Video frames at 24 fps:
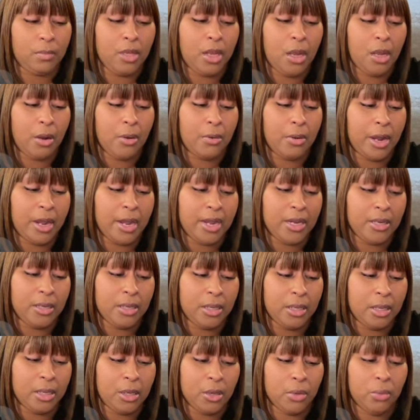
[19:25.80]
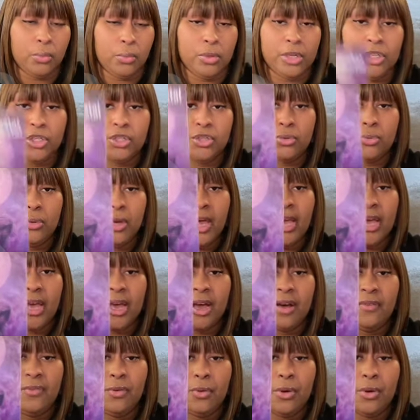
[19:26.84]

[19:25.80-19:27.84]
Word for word: All right. We do have